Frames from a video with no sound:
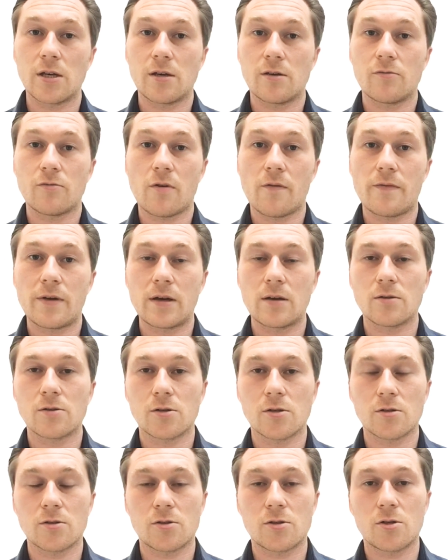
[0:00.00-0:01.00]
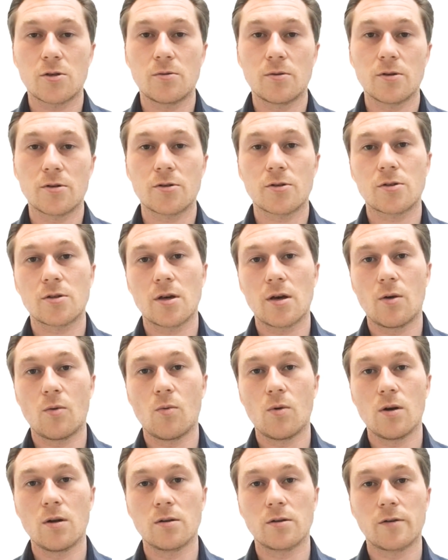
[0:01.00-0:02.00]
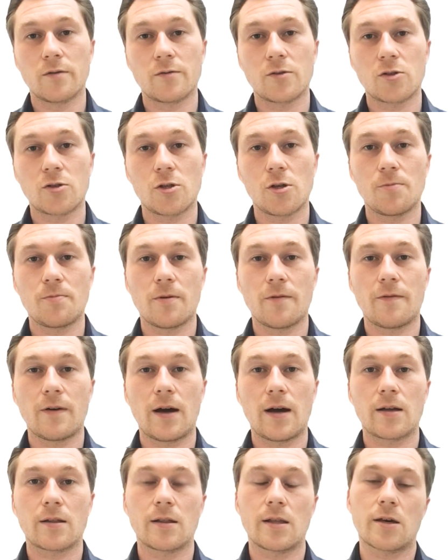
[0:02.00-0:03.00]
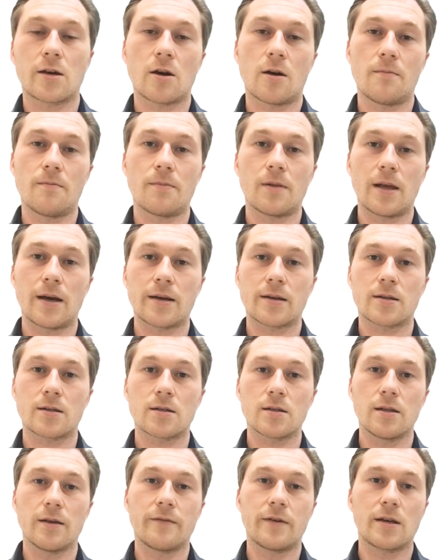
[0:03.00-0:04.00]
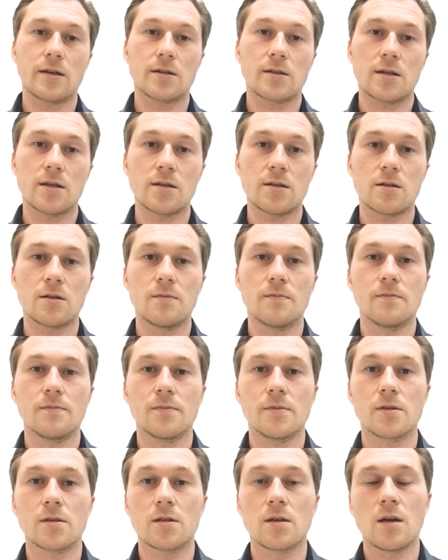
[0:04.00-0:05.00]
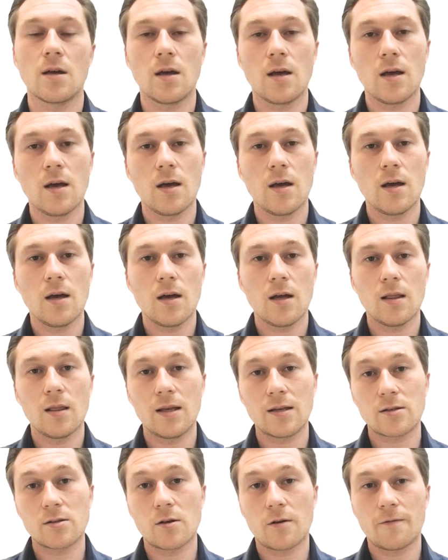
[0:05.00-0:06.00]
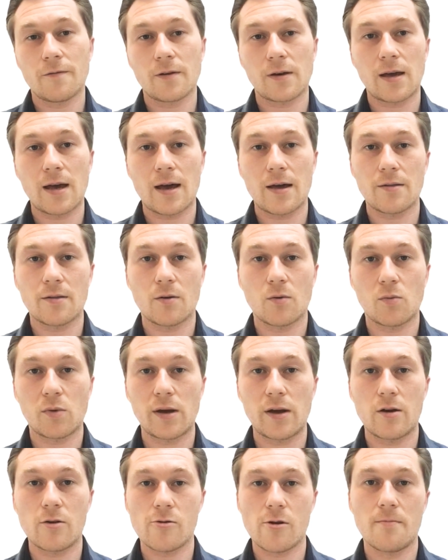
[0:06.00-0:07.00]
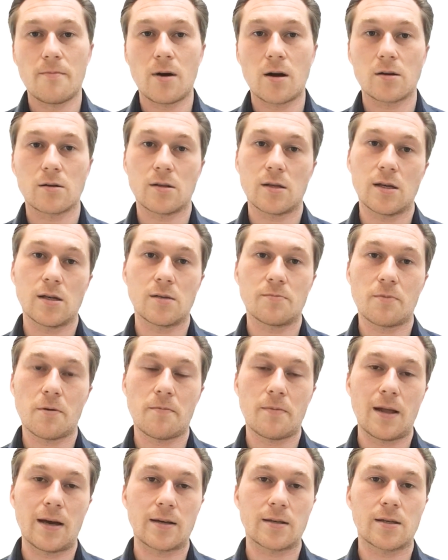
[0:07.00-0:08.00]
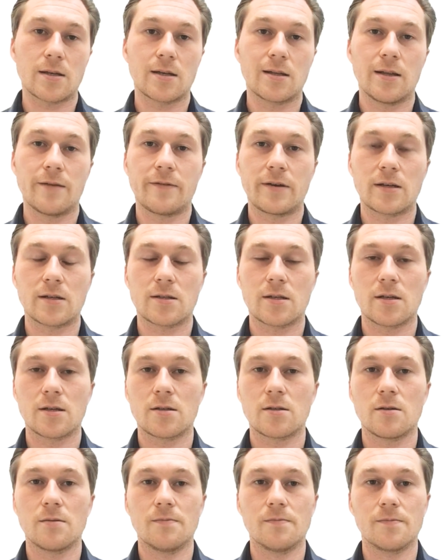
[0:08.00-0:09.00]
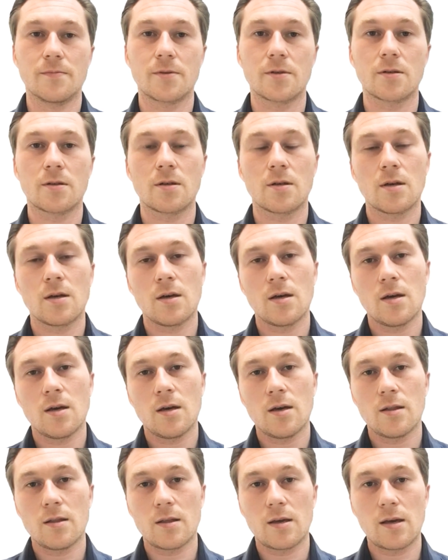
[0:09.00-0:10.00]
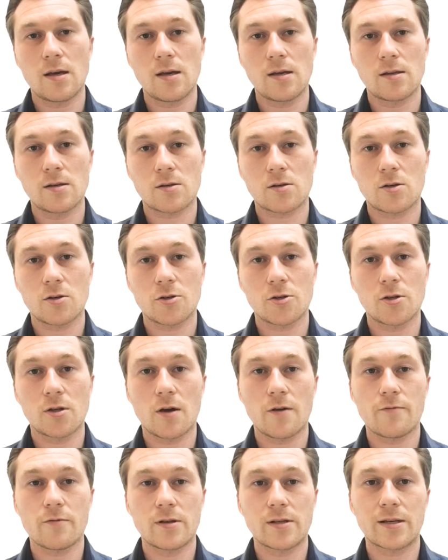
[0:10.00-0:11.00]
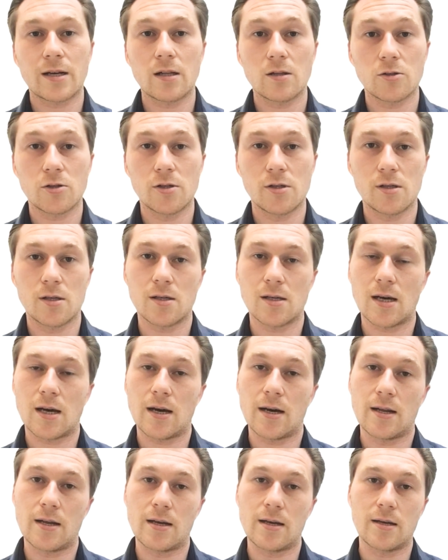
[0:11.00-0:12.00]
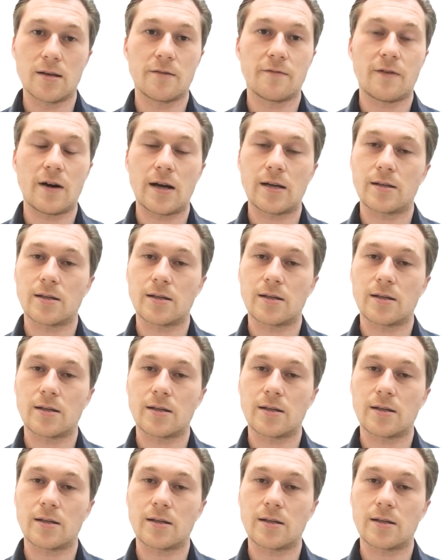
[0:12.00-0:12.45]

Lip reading: reveals to us a world of stupefyingly complex living systems. Let's not forget that we are among these perplexing living systems. The discussion over intelligent design is vitally